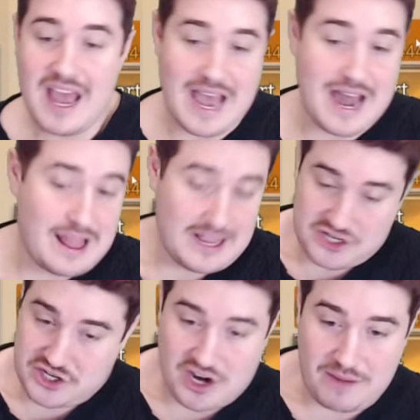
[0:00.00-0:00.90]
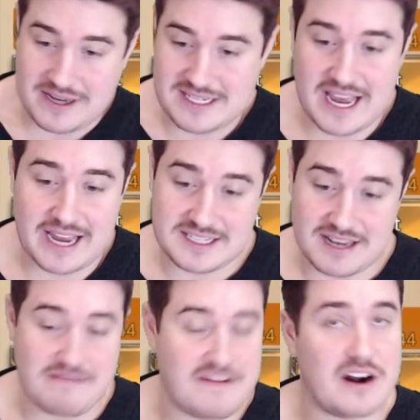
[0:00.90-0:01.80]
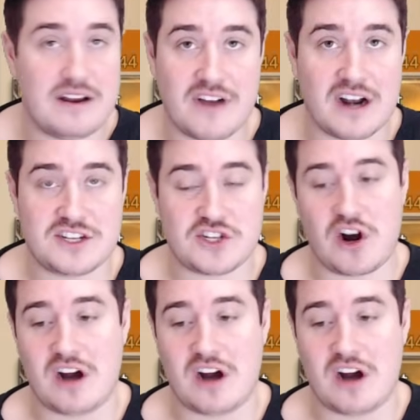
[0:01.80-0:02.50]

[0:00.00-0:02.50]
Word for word: And let's just start by saying it's a very, very strong